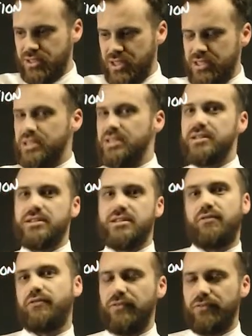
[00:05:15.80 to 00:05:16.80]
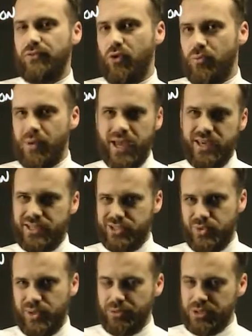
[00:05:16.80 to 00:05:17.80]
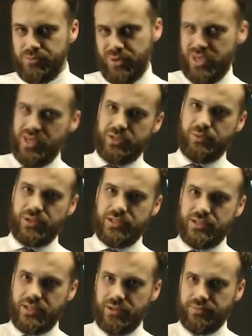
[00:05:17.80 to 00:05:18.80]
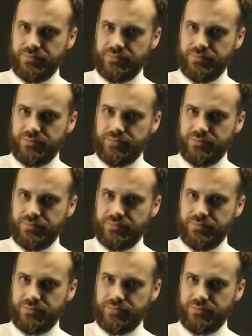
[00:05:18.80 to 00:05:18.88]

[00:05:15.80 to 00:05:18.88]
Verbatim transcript: this in a different form, ax squared plus bx plus c.